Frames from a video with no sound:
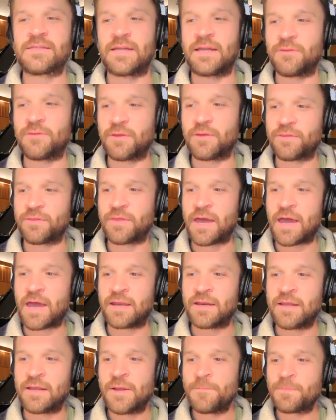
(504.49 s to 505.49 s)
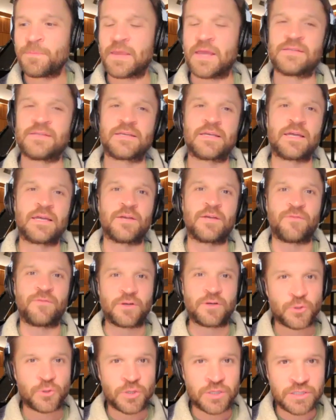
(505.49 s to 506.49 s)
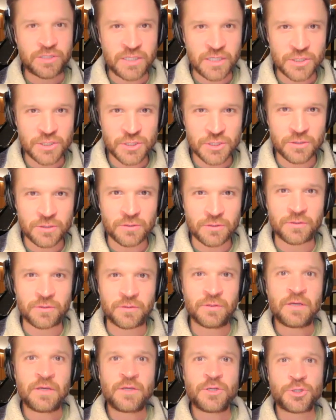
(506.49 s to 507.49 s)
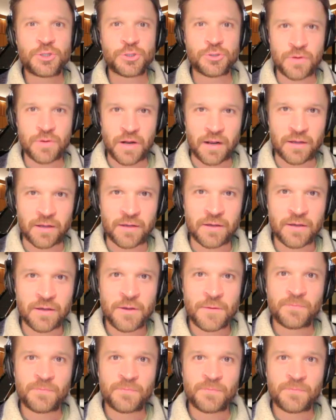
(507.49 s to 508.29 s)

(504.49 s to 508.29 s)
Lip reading: And I think that is again a very traditional trick